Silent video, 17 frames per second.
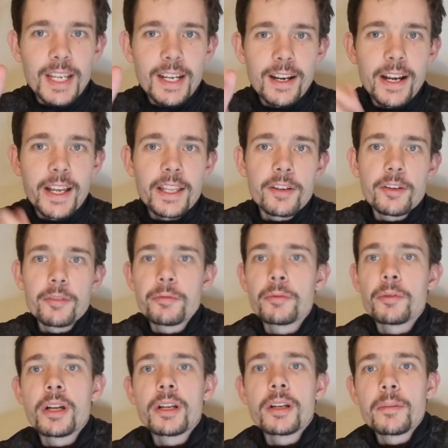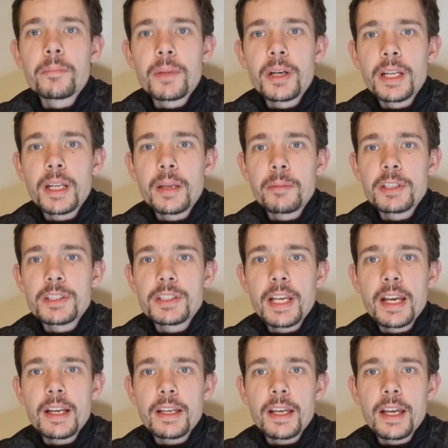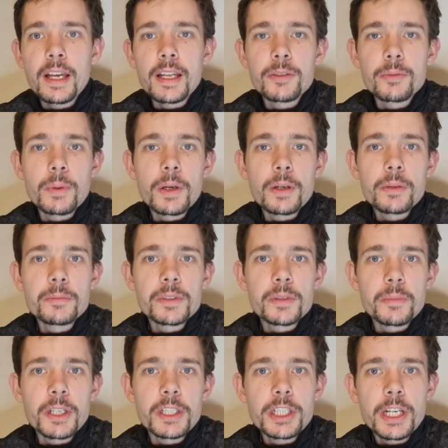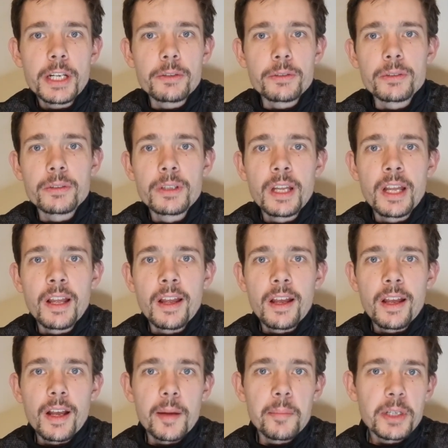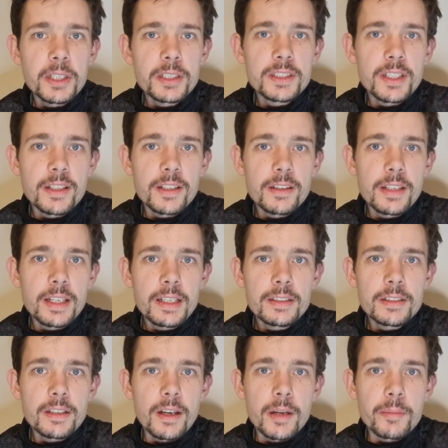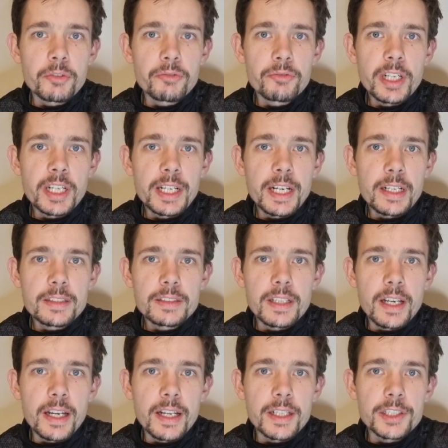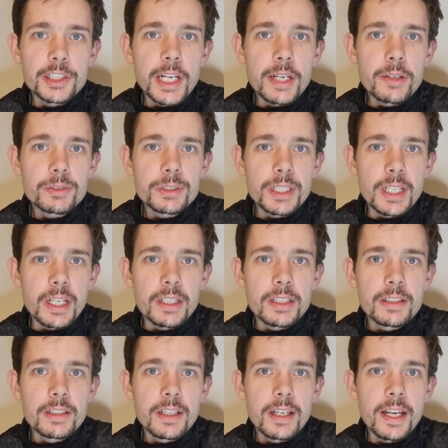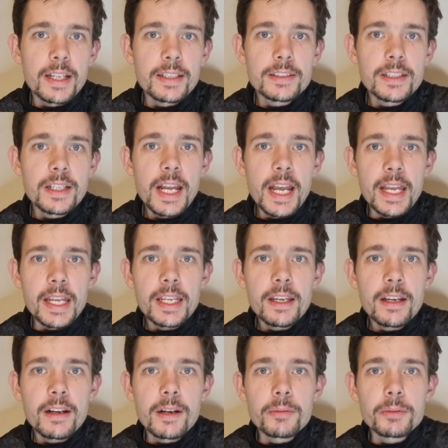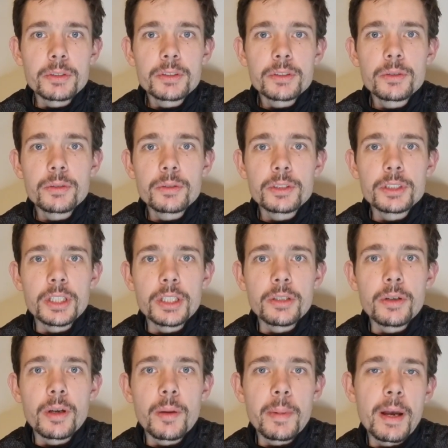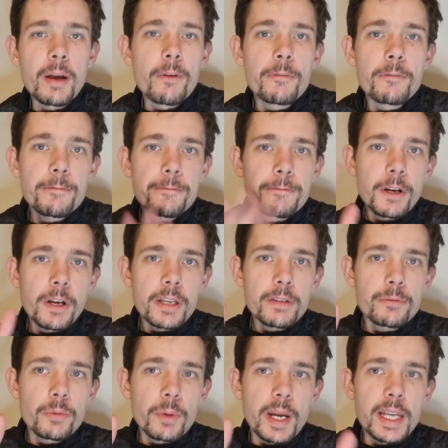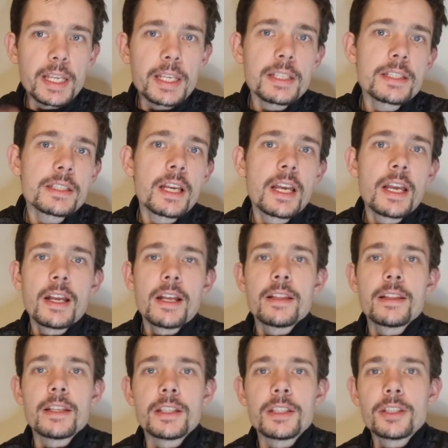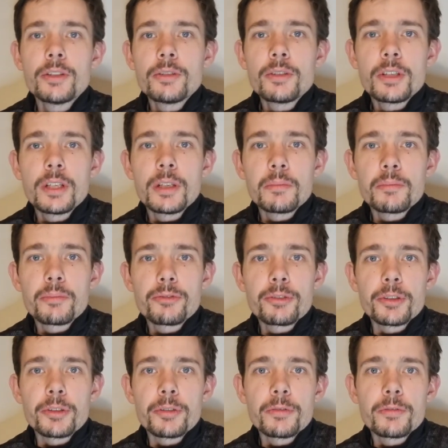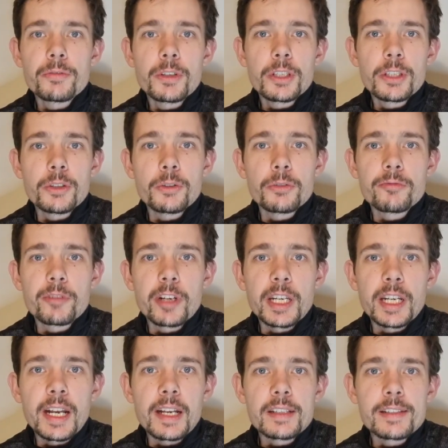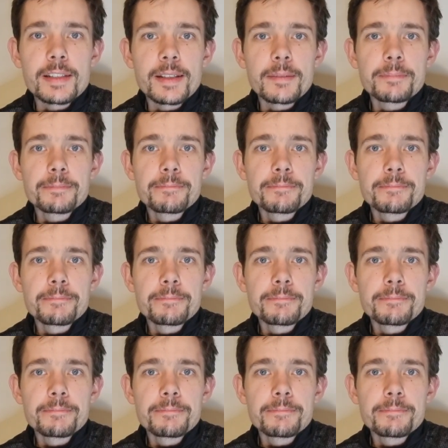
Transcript: Hi there everyone, my name is Zach and welcome to my channel. Amongst other things, I'm a reenactor and a jouster, and today I want to talk to you about five ways that you can improve your reenacting.